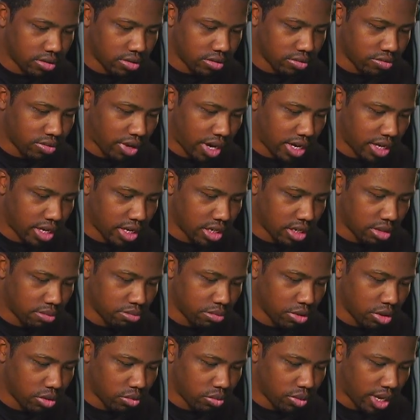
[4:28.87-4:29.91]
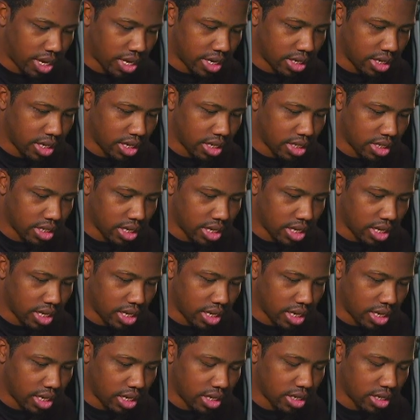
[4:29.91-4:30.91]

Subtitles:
right in the middle where I needed to land.